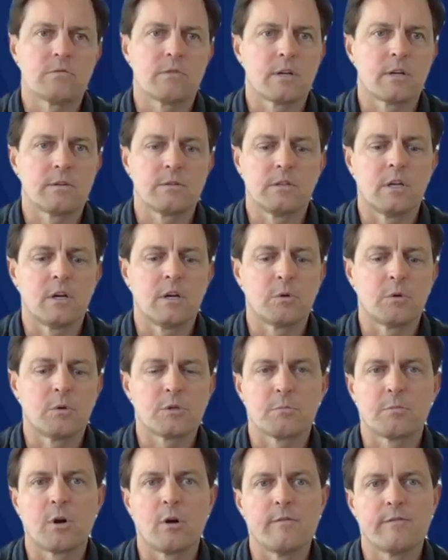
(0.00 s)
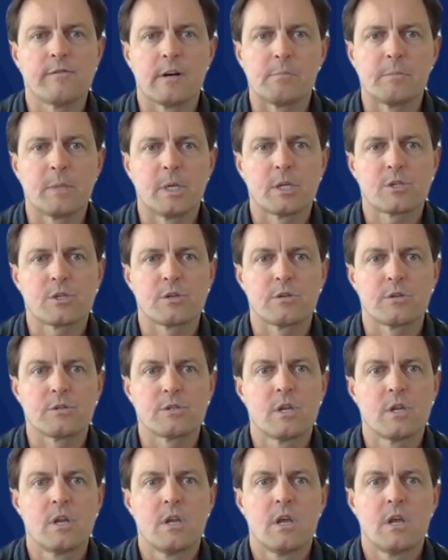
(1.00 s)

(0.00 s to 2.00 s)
right? You know, which are profile pictures.